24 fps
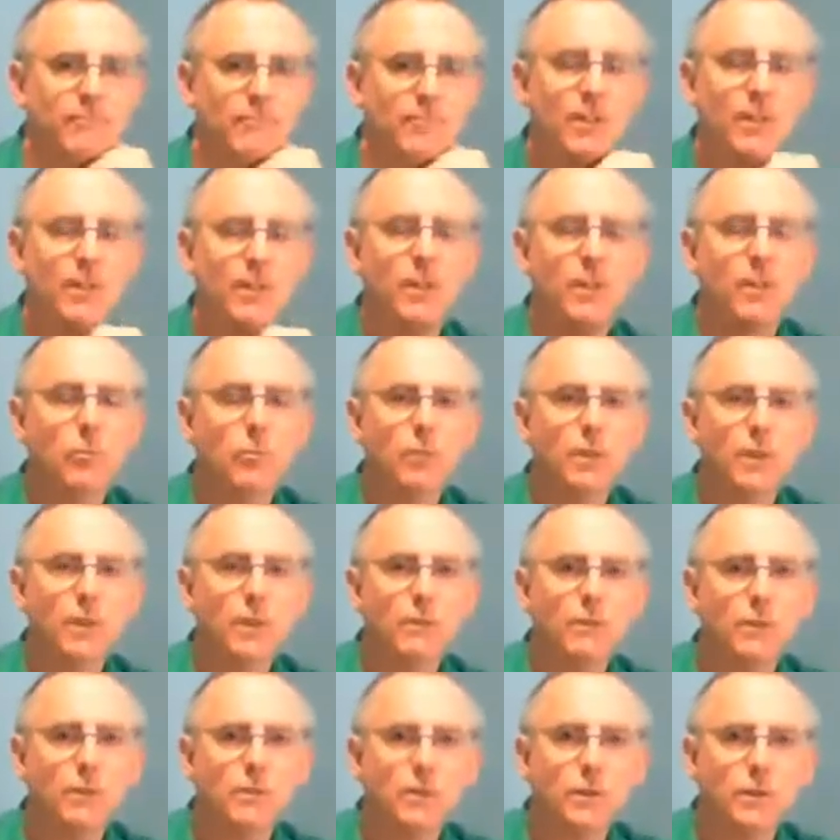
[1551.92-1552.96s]
We're now
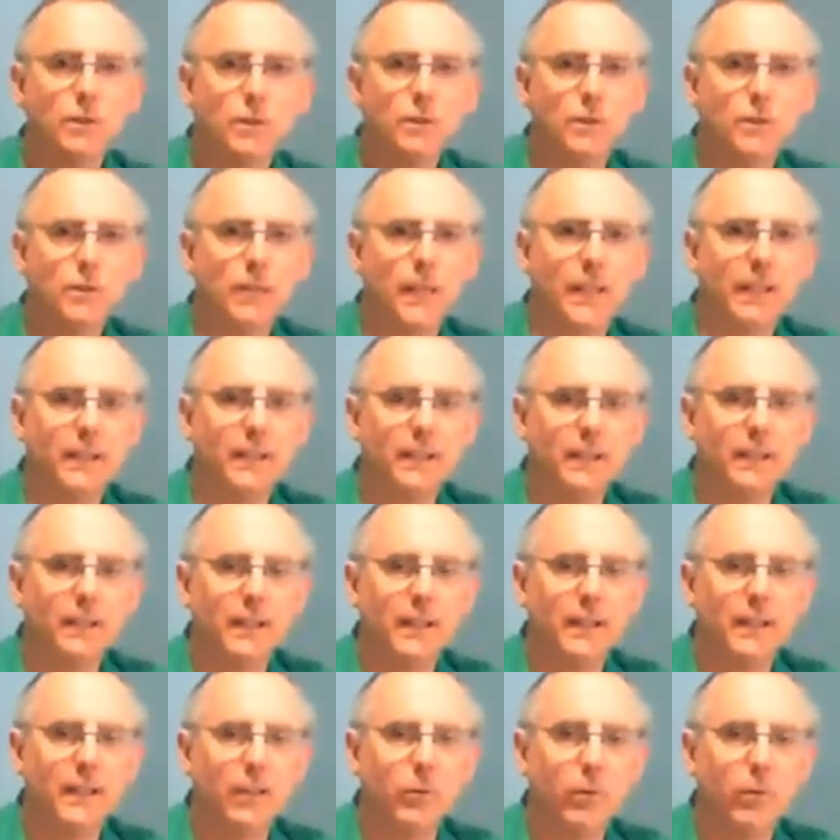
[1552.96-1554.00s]
going to look
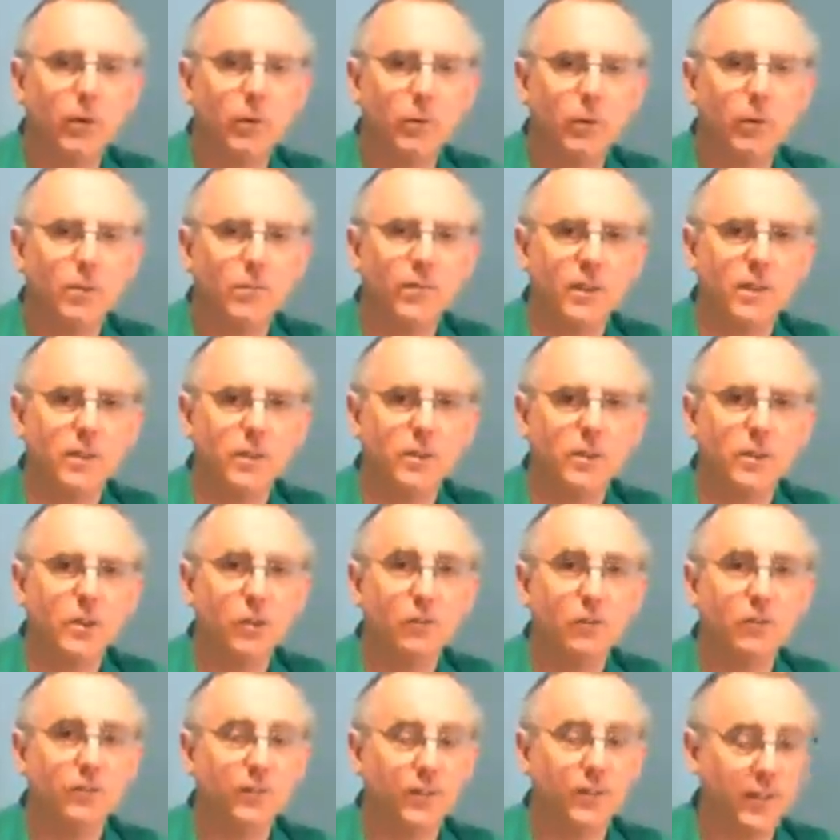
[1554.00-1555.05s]
at what we've learned so
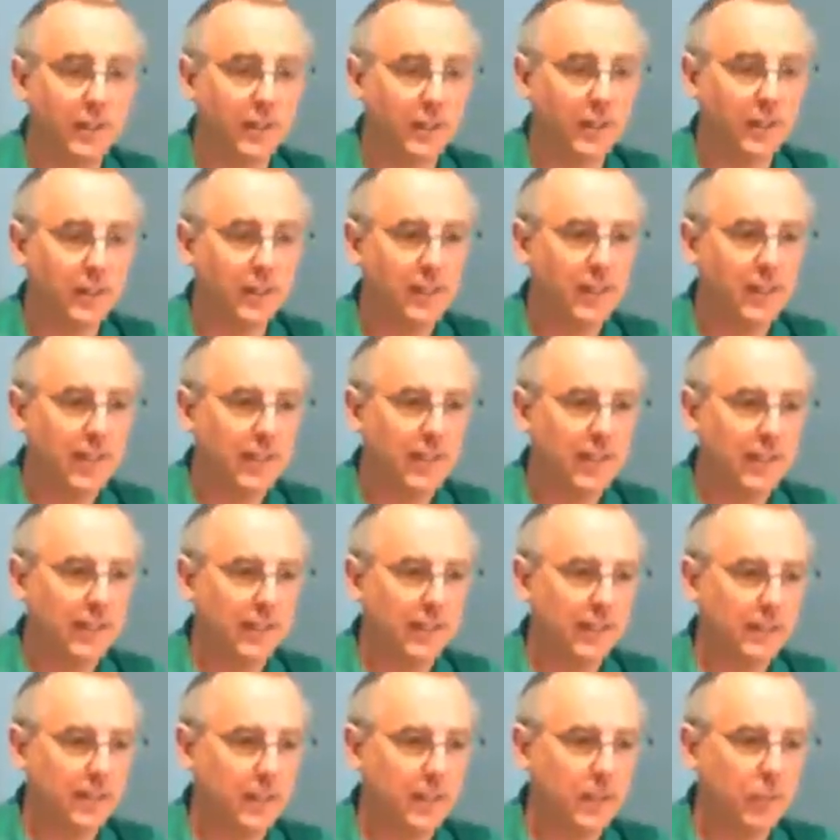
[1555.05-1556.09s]
far, and
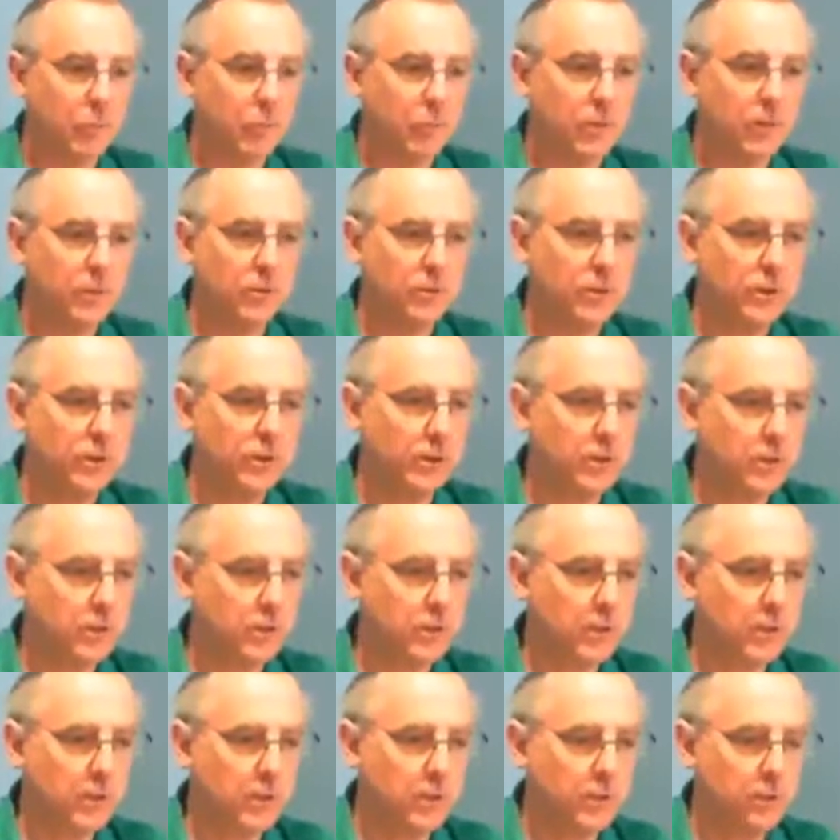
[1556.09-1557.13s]
we're going to
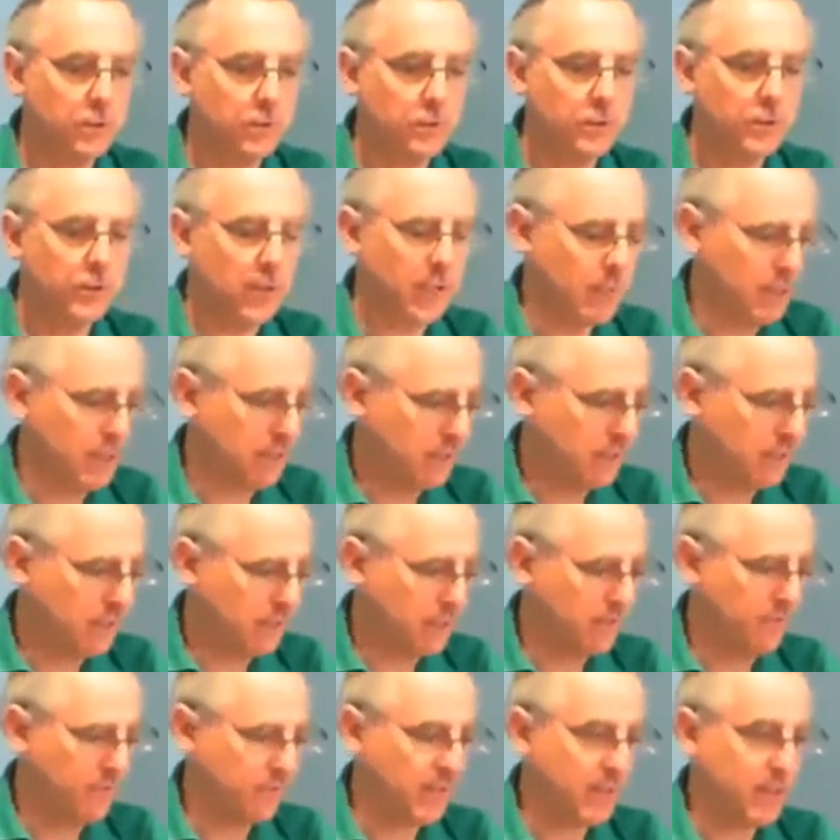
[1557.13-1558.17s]
use a little
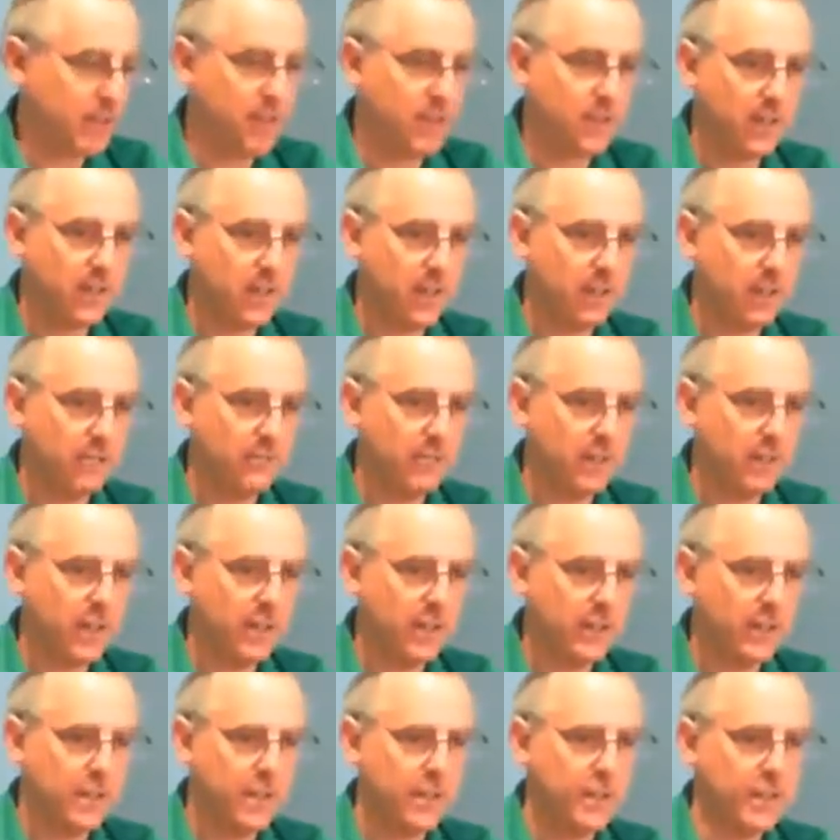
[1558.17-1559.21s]
device I've made
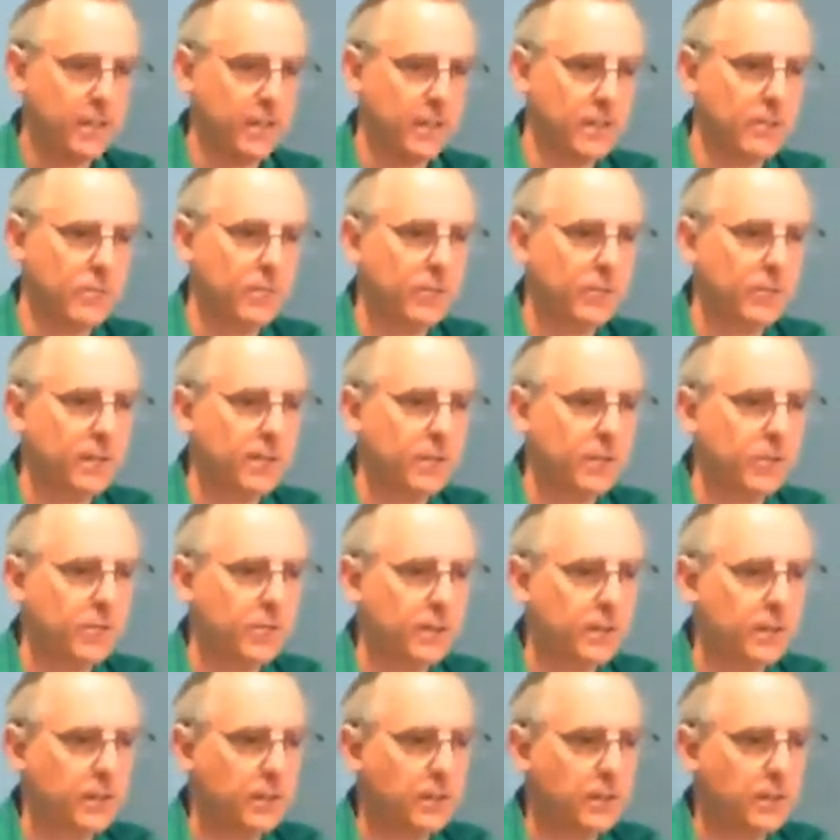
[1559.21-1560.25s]
here. We might just
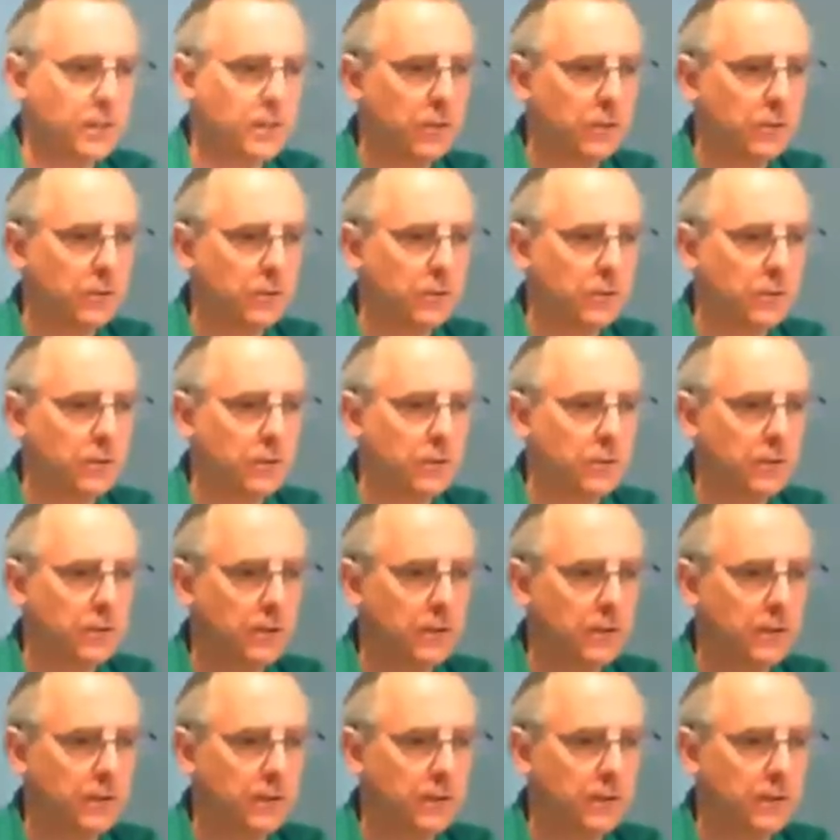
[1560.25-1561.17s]
take a closer look at it.